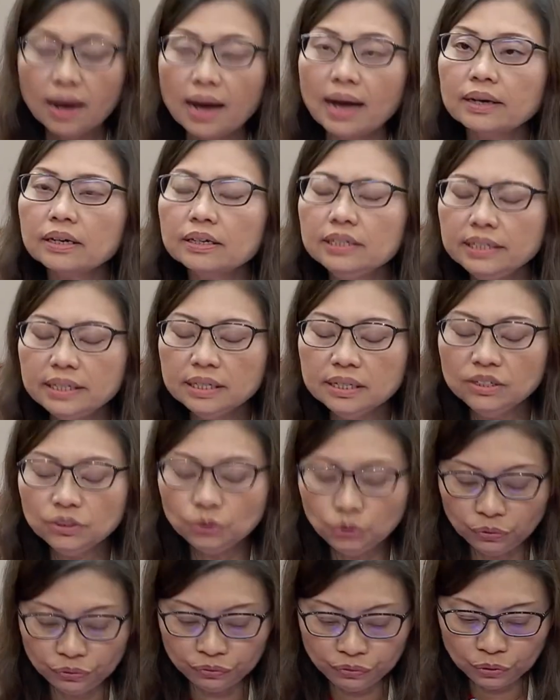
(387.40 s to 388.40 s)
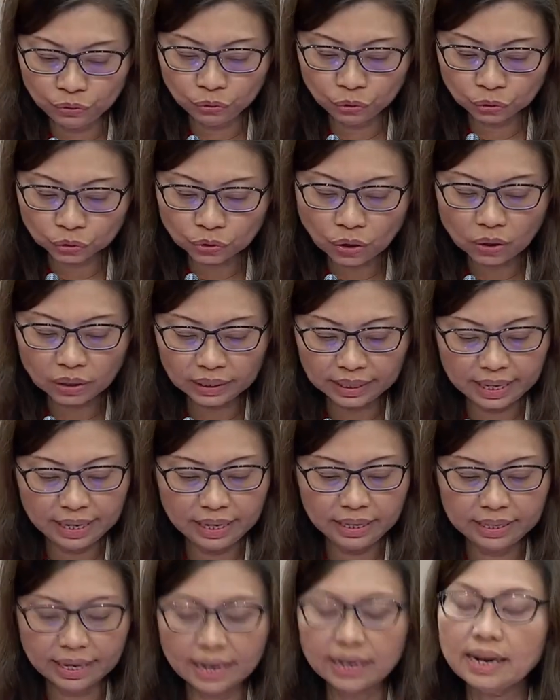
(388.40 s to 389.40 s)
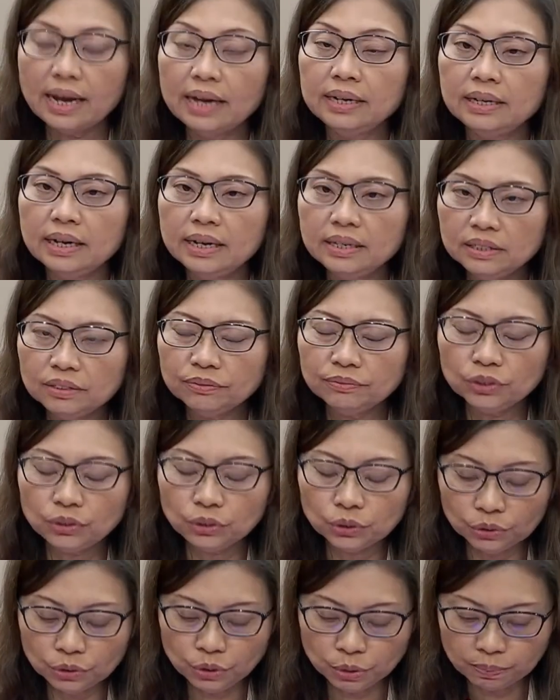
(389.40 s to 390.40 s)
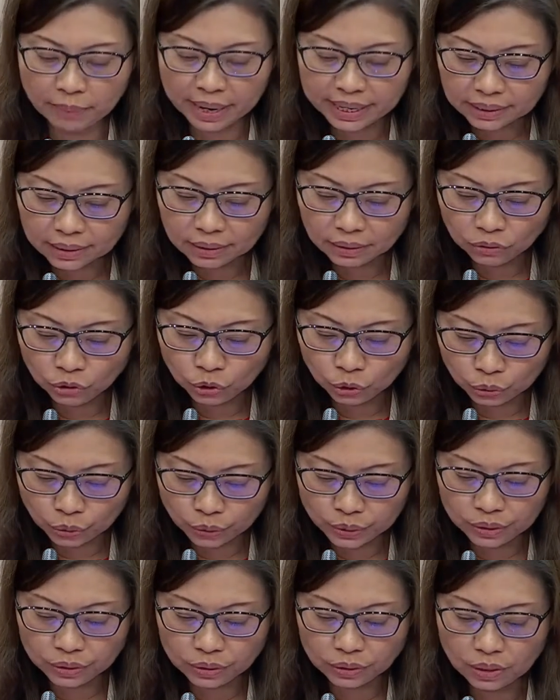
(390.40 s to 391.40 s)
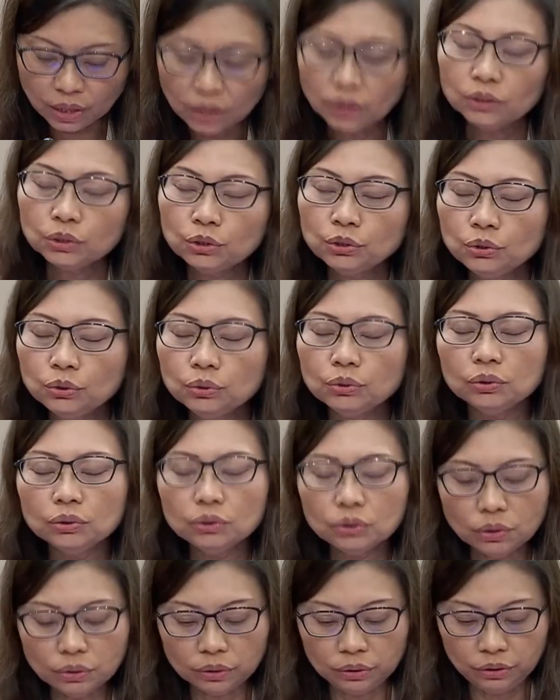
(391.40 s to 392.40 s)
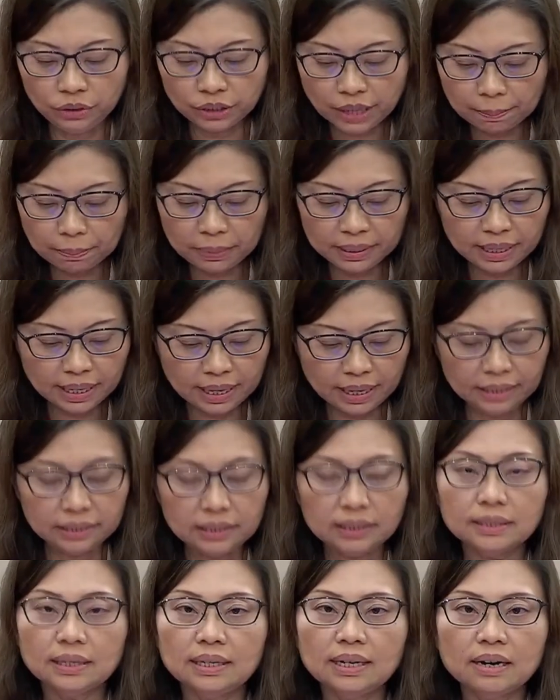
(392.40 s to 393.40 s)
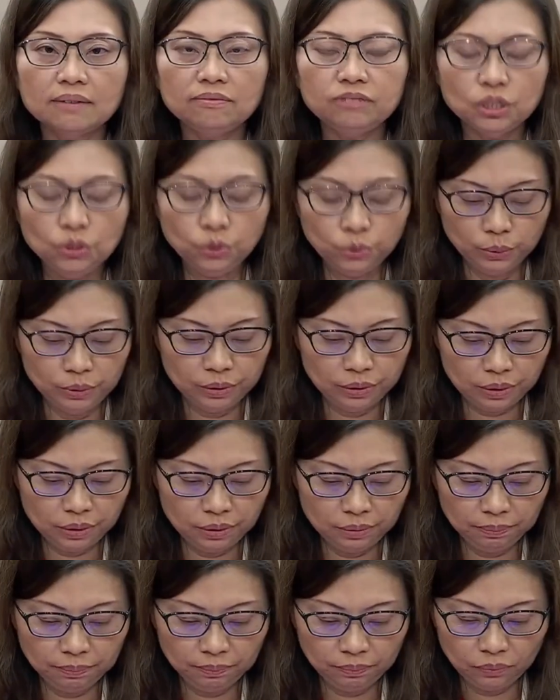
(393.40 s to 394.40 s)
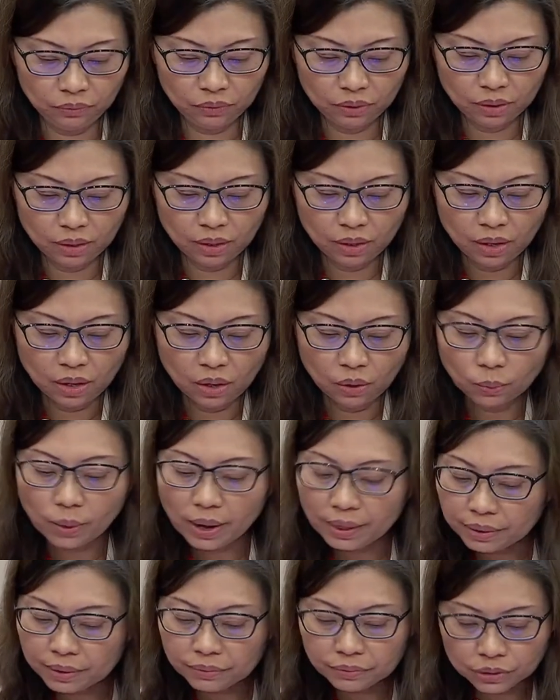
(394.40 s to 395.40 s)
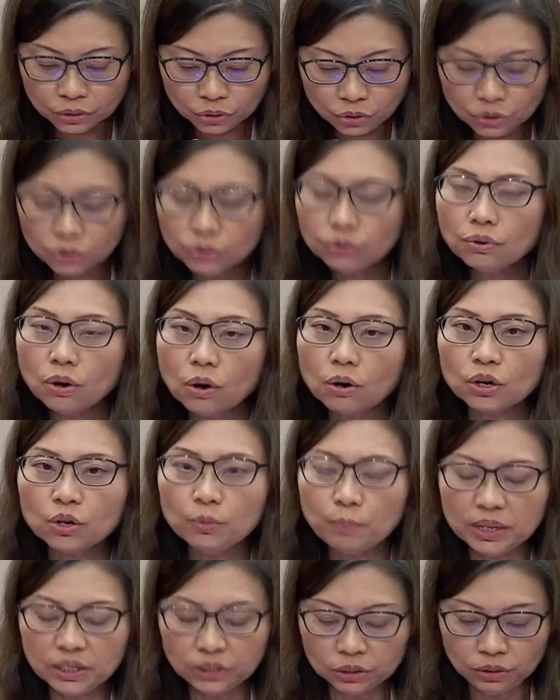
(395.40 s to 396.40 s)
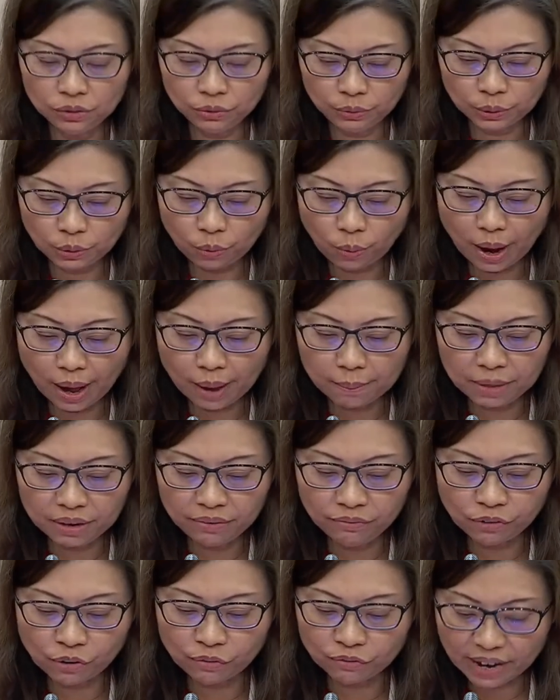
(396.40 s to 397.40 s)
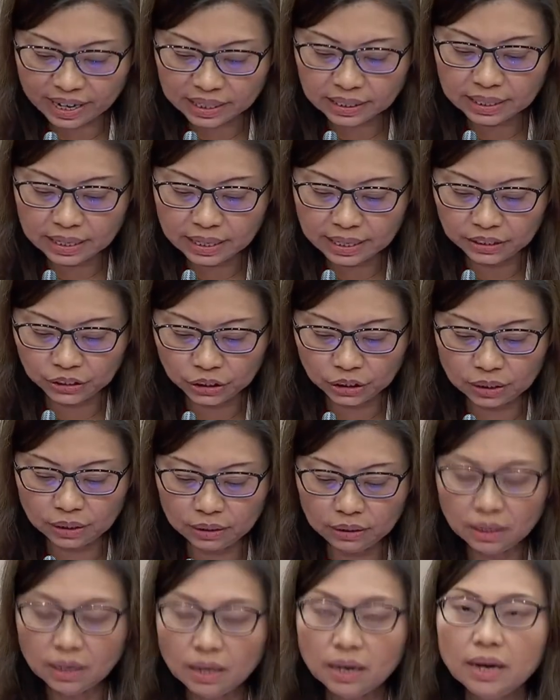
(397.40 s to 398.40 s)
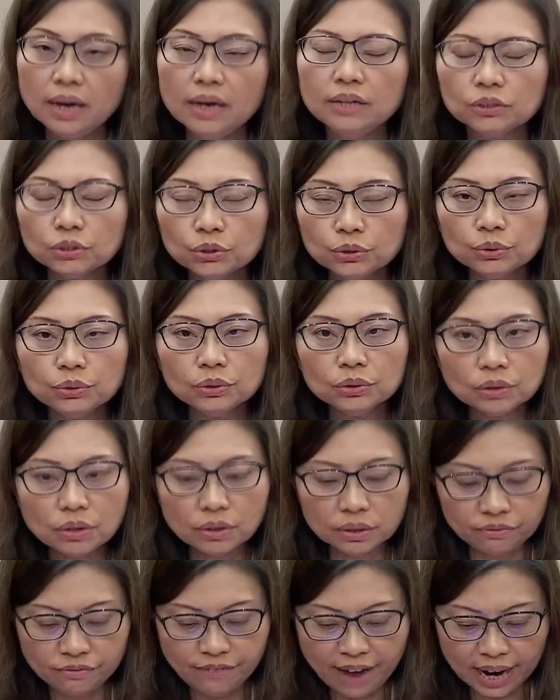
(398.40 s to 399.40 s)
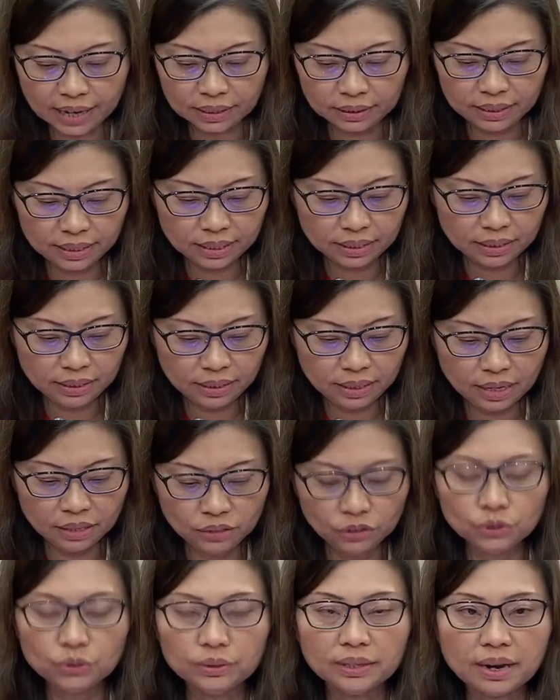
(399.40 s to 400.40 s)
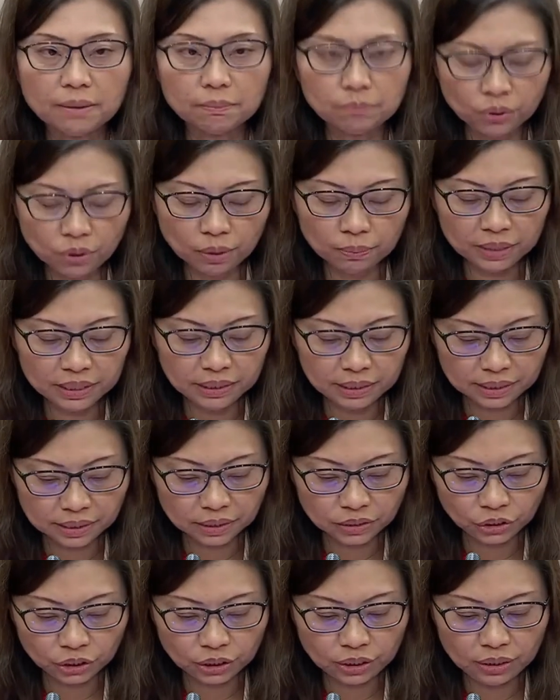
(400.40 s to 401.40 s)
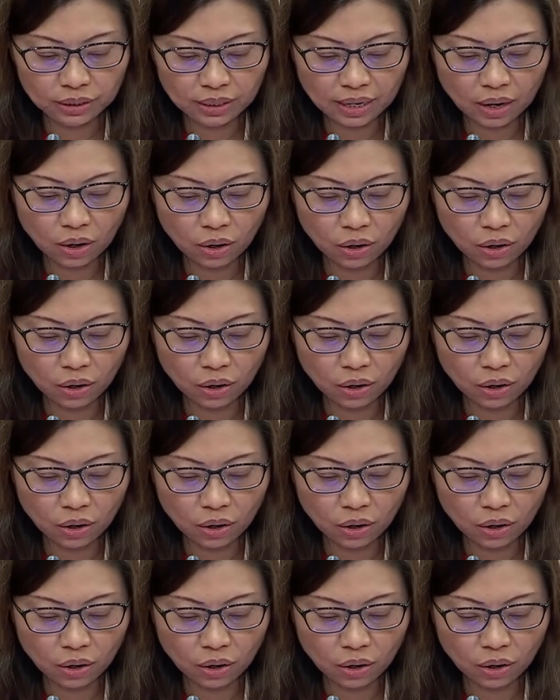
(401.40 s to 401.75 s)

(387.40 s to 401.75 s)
I continue to feel strongly that an individual's medical choice should not jeopardize their livelihoods. Where there is no occupational requirement for vaccination, it should not factor into the employment decision